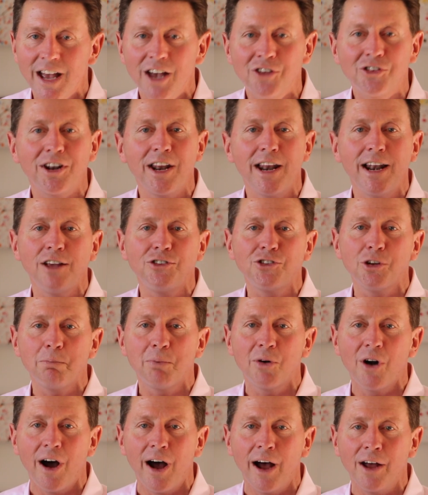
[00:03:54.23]
Is it any
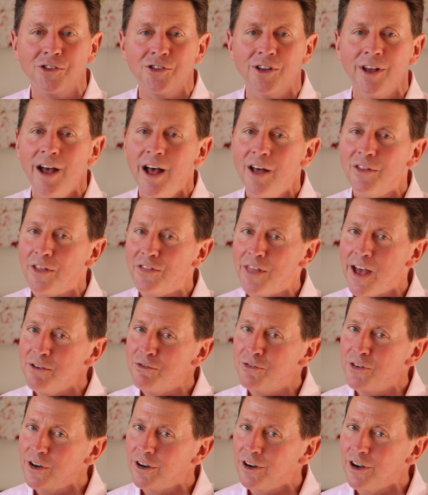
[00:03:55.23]
surprise that they
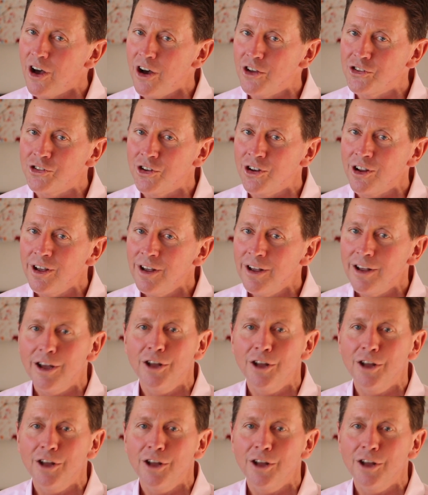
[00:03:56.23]
feel lost